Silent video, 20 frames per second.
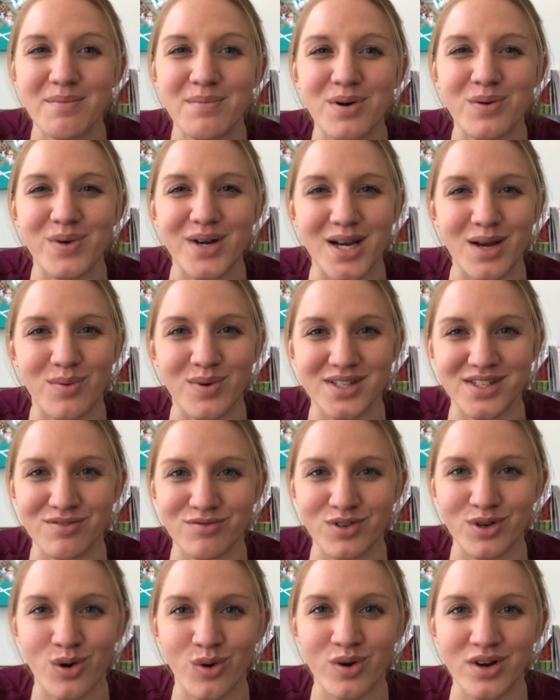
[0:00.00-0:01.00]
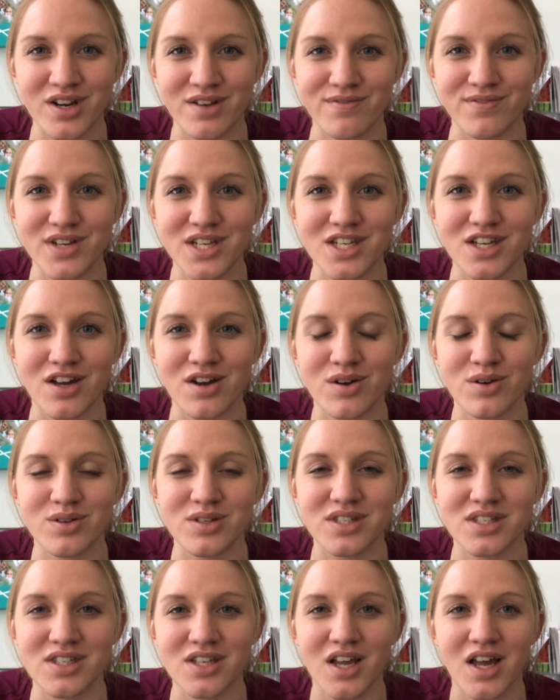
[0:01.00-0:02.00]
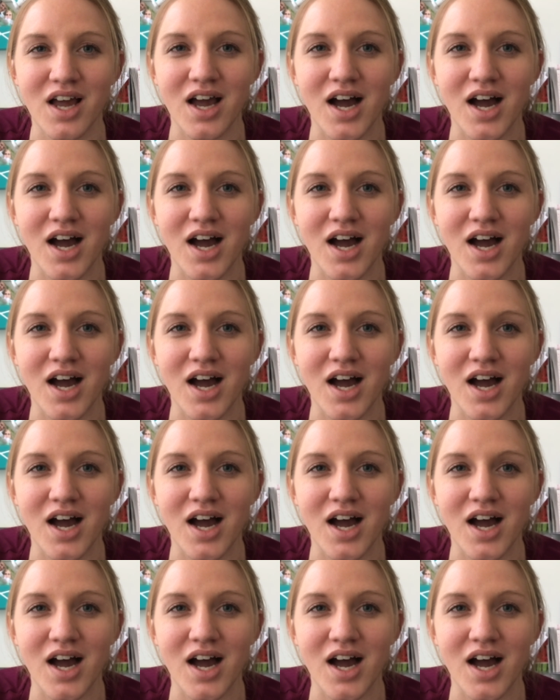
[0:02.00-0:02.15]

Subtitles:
but when I wasn't recording videos,